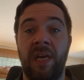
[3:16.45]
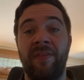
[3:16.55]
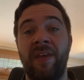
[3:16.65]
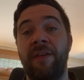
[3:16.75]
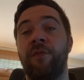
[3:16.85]

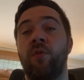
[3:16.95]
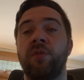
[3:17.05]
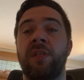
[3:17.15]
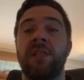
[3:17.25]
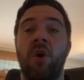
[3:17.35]
and therefore
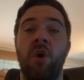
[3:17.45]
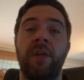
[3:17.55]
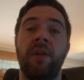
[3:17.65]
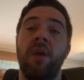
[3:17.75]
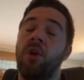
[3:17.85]

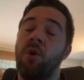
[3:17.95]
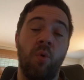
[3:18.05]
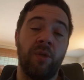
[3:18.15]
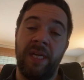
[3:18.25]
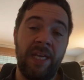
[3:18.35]
design
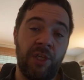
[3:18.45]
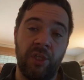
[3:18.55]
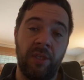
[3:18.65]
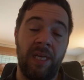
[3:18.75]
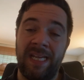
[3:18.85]

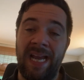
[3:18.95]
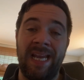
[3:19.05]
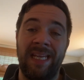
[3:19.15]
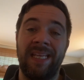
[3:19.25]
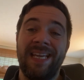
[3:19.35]
coordination,
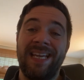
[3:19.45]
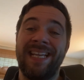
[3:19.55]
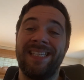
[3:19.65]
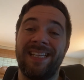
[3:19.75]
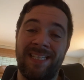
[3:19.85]
again,
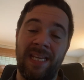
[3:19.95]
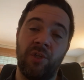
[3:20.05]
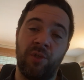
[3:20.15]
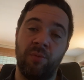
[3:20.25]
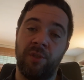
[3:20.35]
is
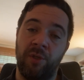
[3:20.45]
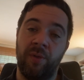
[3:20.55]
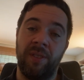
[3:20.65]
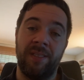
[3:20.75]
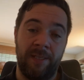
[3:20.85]
essential to
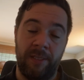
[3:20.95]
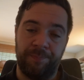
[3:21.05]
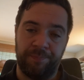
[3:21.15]
consider.